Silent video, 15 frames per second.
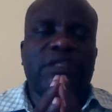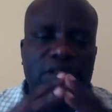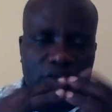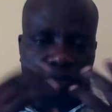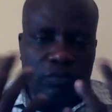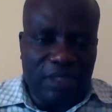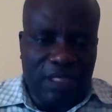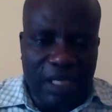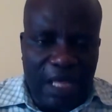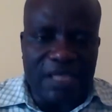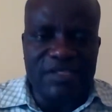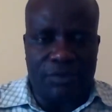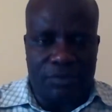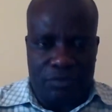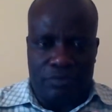to
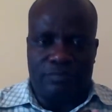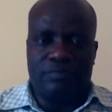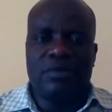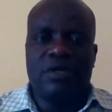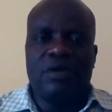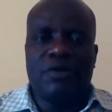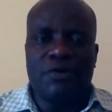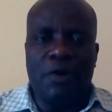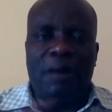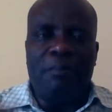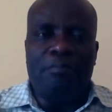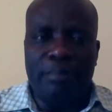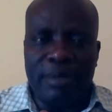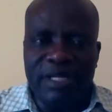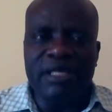classroom. No,
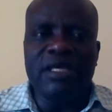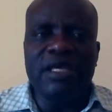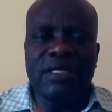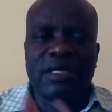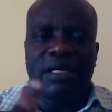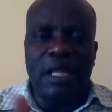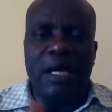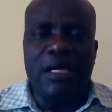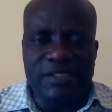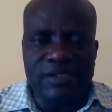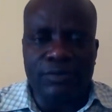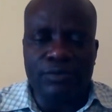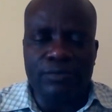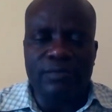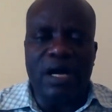I'm bringing
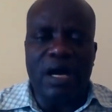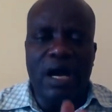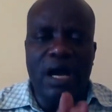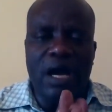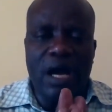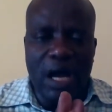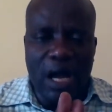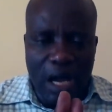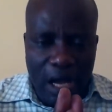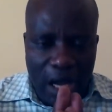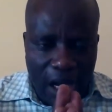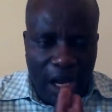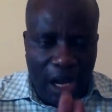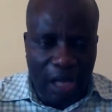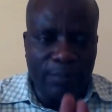classroom
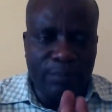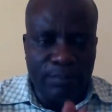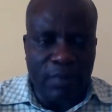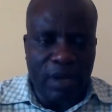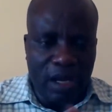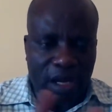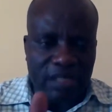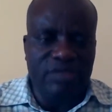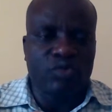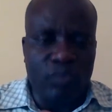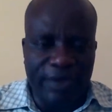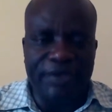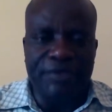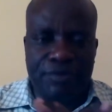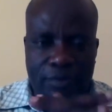up at
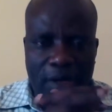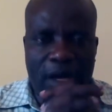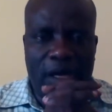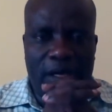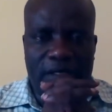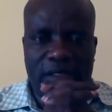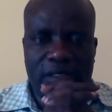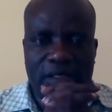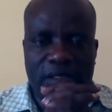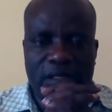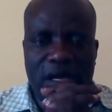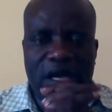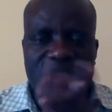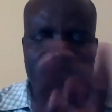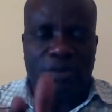where you are,
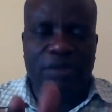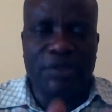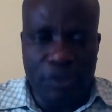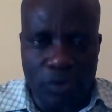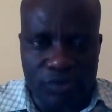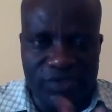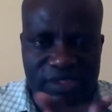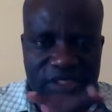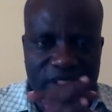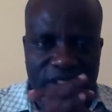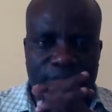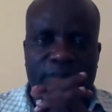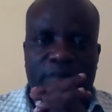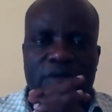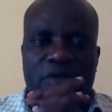at your doorstep.
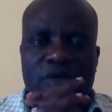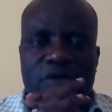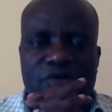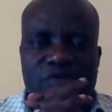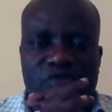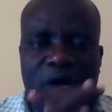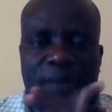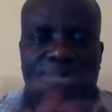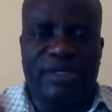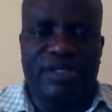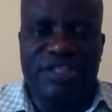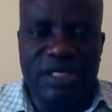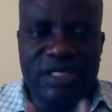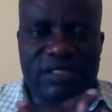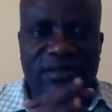So I
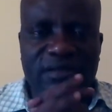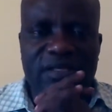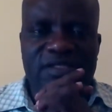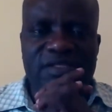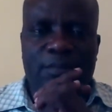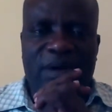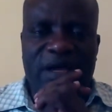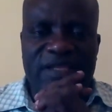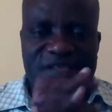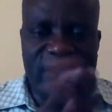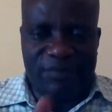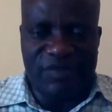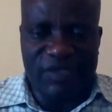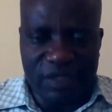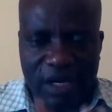appreciate this by
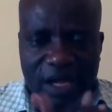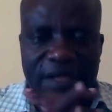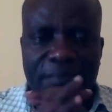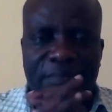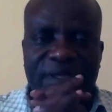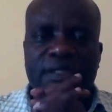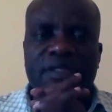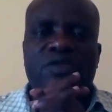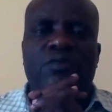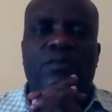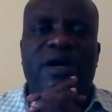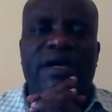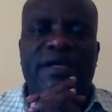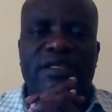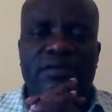subscribing to
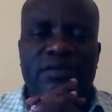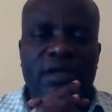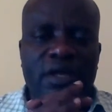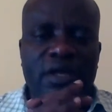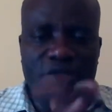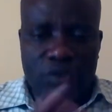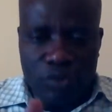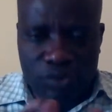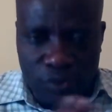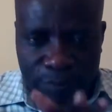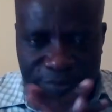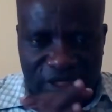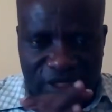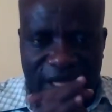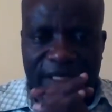my
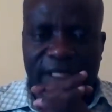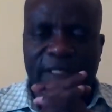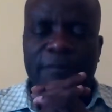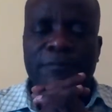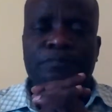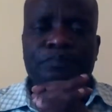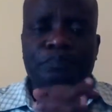YouTube channel